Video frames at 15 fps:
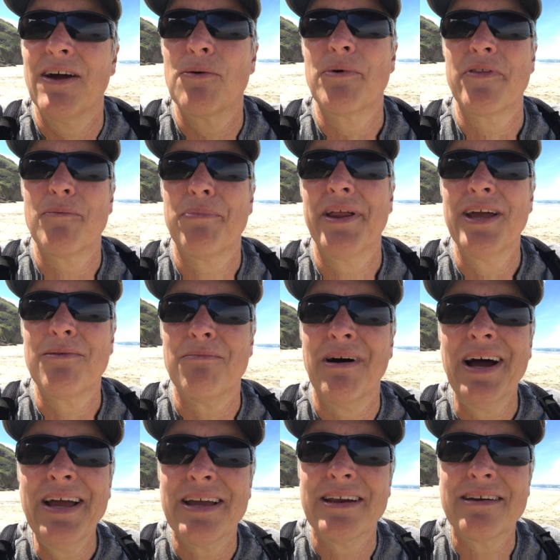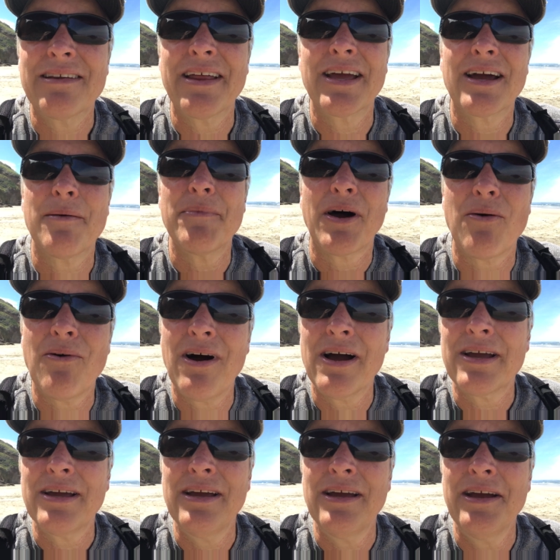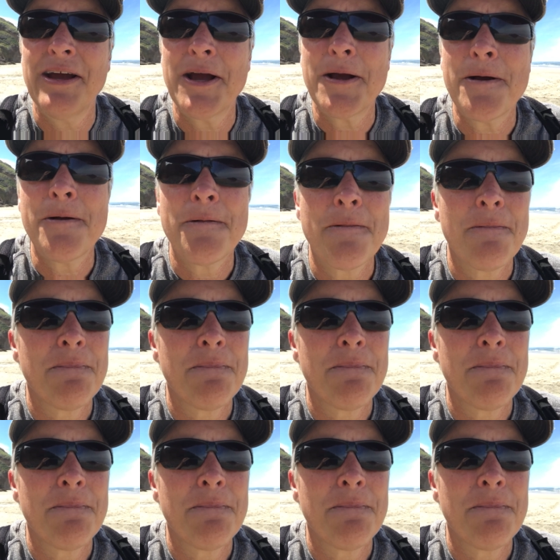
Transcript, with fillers: there with a blank mind. Like I'm not walking.